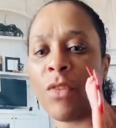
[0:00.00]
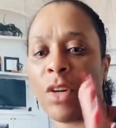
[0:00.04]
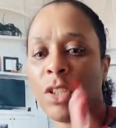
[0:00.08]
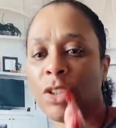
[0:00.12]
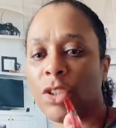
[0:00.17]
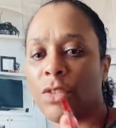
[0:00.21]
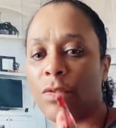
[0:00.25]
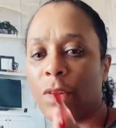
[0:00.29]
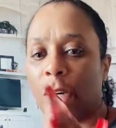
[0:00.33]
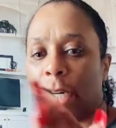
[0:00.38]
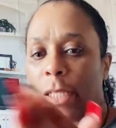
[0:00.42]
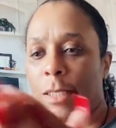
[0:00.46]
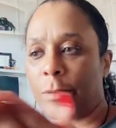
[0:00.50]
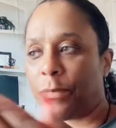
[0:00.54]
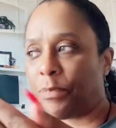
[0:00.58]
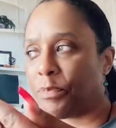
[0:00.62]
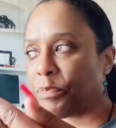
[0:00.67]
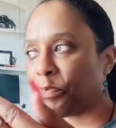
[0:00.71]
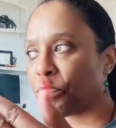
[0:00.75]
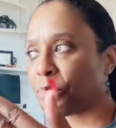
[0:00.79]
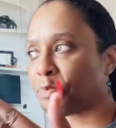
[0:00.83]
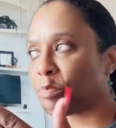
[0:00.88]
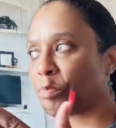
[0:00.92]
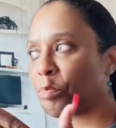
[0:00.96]
First of all,
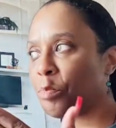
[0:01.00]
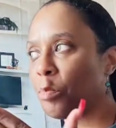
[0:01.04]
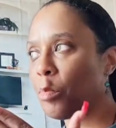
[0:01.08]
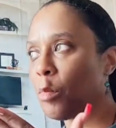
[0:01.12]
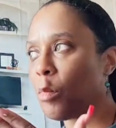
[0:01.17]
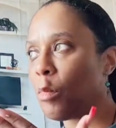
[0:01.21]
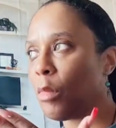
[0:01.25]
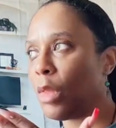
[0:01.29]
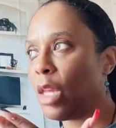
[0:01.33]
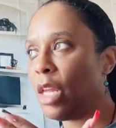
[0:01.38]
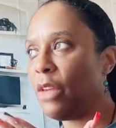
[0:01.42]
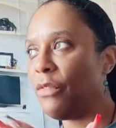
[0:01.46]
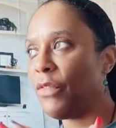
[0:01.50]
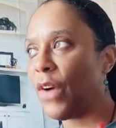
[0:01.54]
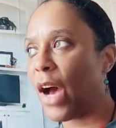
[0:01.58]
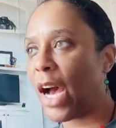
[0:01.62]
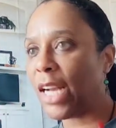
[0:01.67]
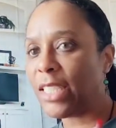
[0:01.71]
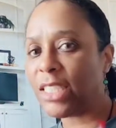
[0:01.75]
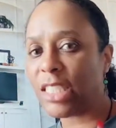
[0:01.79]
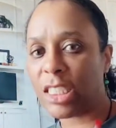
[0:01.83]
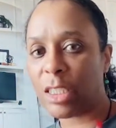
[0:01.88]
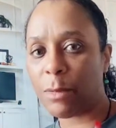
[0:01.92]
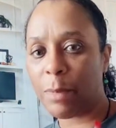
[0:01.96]
if
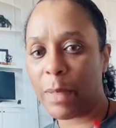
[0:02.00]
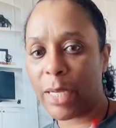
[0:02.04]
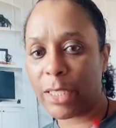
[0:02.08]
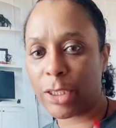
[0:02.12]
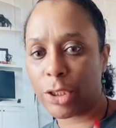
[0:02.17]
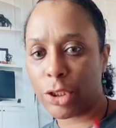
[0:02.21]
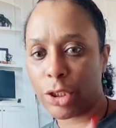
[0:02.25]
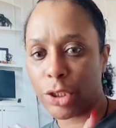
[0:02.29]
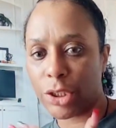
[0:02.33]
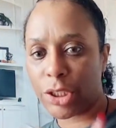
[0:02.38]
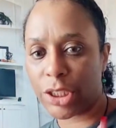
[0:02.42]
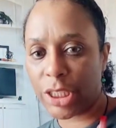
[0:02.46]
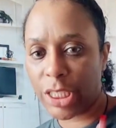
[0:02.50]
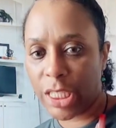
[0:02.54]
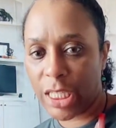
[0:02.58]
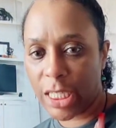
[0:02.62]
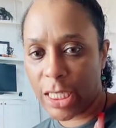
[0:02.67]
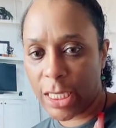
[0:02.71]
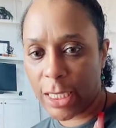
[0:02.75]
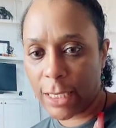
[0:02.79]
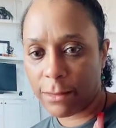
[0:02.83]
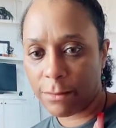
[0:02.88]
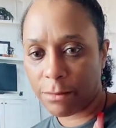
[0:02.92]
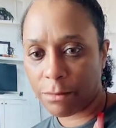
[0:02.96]
I suspect you're
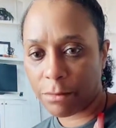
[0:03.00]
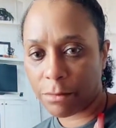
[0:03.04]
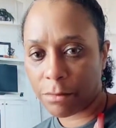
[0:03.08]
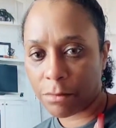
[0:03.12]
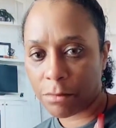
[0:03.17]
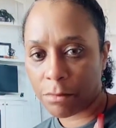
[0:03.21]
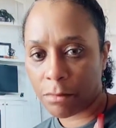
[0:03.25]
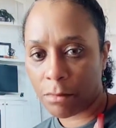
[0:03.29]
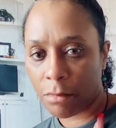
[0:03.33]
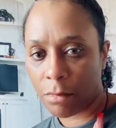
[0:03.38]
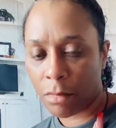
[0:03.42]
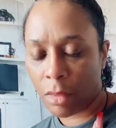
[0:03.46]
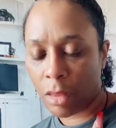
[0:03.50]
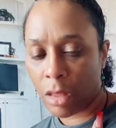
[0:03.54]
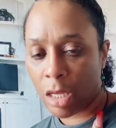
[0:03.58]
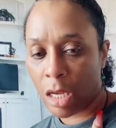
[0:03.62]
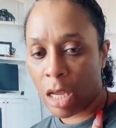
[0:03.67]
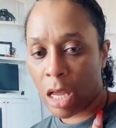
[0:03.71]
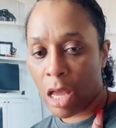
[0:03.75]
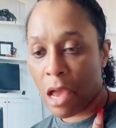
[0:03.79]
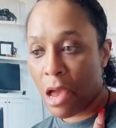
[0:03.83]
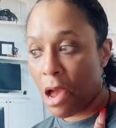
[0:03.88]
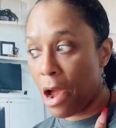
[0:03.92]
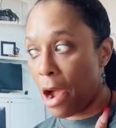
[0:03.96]
cheating,
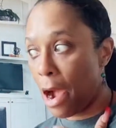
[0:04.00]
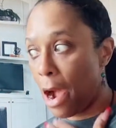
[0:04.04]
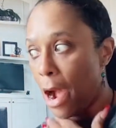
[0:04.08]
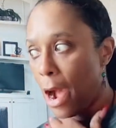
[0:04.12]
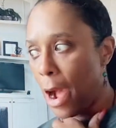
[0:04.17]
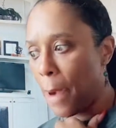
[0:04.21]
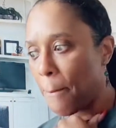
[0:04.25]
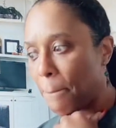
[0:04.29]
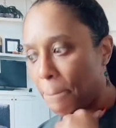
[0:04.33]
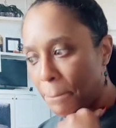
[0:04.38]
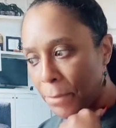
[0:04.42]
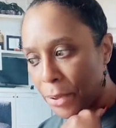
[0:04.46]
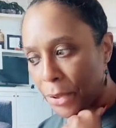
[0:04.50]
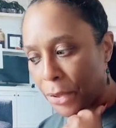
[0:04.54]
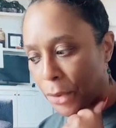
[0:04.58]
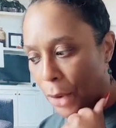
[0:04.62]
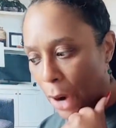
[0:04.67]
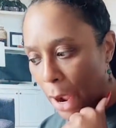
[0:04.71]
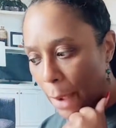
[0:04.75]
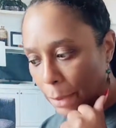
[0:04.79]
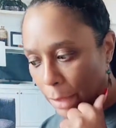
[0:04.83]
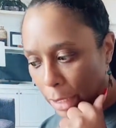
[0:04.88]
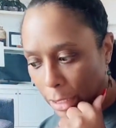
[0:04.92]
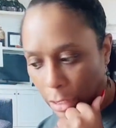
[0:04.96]
I'm
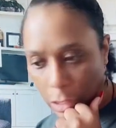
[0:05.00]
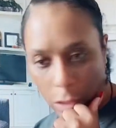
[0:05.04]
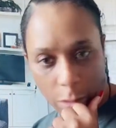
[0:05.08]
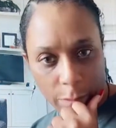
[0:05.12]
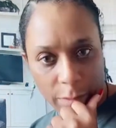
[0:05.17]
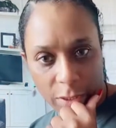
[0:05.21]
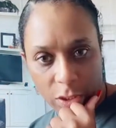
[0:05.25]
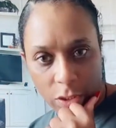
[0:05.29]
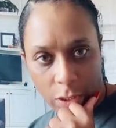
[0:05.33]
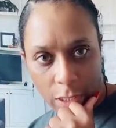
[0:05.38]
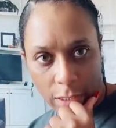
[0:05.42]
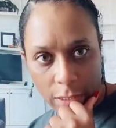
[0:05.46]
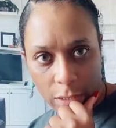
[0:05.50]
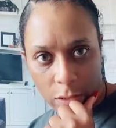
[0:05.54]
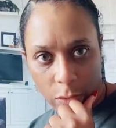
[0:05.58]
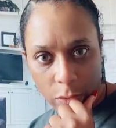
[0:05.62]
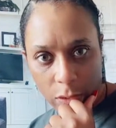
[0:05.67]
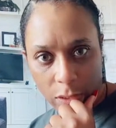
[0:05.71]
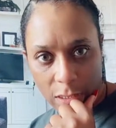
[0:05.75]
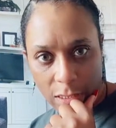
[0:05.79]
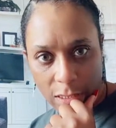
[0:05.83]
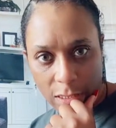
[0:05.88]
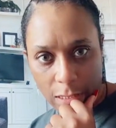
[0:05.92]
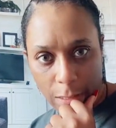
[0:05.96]
probably going to be trying to do
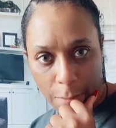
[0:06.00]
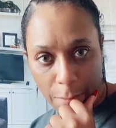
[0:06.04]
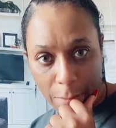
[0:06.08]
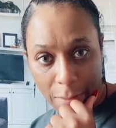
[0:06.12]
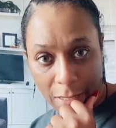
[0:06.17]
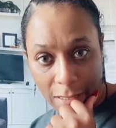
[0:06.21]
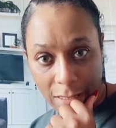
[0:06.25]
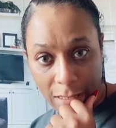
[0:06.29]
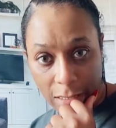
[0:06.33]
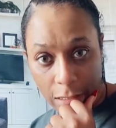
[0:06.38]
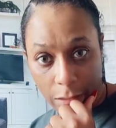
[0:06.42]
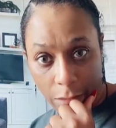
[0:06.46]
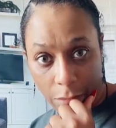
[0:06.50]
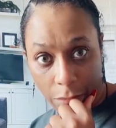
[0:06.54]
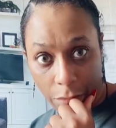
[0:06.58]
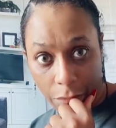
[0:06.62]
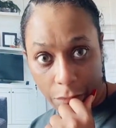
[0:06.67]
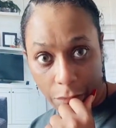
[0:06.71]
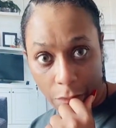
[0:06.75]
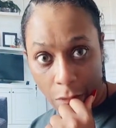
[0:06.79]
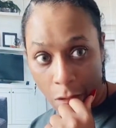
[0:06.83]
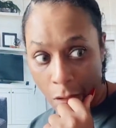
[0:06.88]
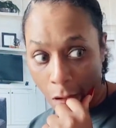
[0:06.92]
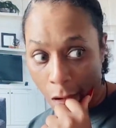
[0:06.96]
a little something
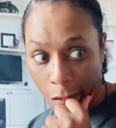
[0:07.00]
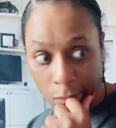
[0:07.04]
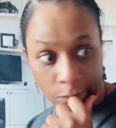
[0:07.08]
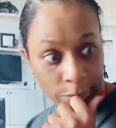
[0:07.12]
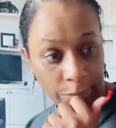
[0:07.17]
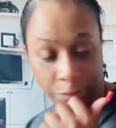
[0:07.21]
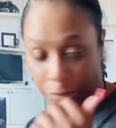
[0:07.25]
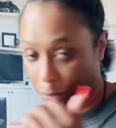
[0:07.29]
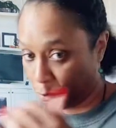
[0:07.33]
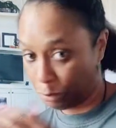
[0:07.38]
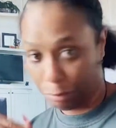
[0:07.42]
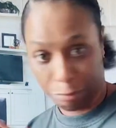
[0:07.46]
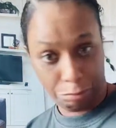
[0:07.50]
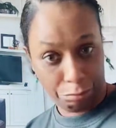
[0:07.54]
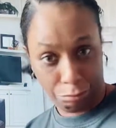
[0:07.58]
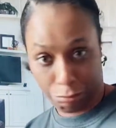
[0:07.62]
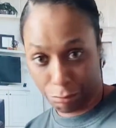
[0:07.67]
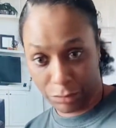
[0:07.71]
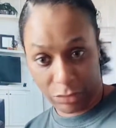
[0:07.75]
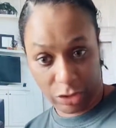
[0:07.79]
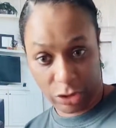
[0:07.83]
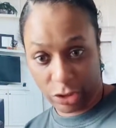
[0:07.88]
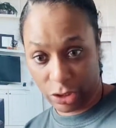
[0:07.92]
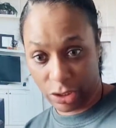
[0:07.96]
myself.
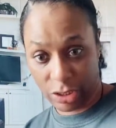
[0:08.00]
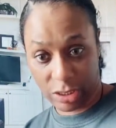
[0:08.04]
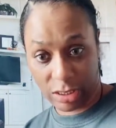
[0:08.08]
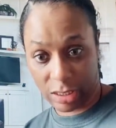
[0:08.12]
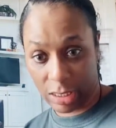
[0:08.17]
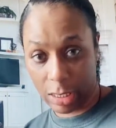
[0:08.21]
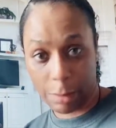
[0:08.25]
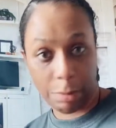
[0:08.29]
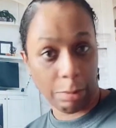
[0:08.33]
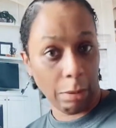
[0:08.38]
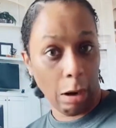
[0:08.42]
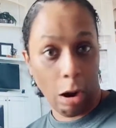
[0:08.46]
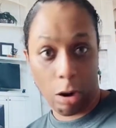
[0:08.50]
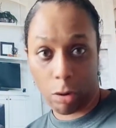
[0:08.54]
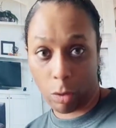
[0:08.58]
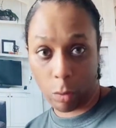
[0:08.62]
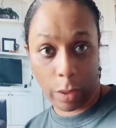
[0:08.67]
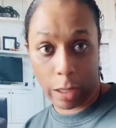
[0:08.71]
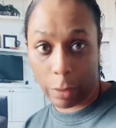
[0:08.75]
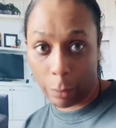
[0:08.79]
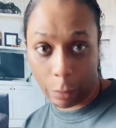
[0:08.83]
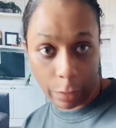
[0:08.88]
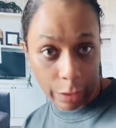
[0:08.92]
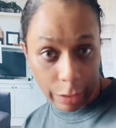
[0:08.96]
Just keep it all the
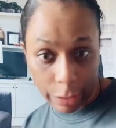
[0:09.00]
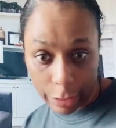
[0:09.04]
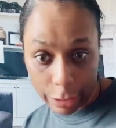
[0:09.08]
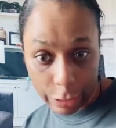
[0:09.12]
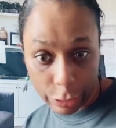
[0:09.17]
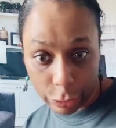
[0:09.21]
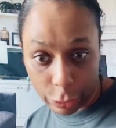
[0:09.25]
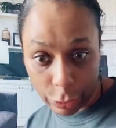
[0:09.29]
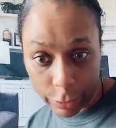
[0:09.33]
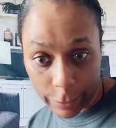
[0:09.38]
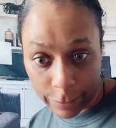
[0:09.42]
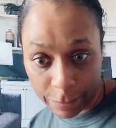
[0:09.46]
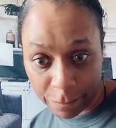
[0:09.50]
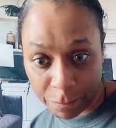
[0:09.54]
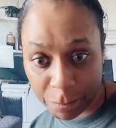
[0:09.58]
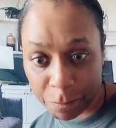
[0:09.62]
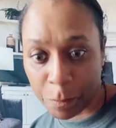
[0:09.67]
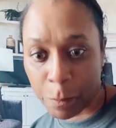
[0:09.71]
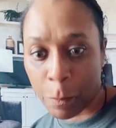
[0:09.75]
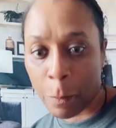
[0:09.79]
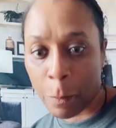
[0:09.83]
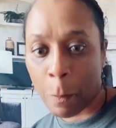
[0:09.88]
way 100.